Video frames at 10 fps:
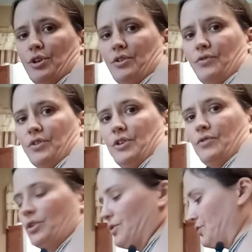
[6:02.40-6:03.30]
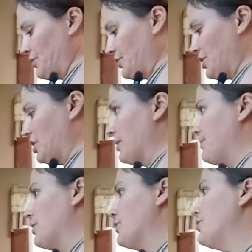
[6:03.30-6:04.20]
1 3/4 of a
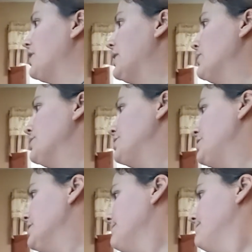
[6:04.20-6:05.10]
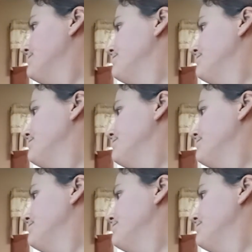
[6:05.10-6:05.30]
cup of flour in here,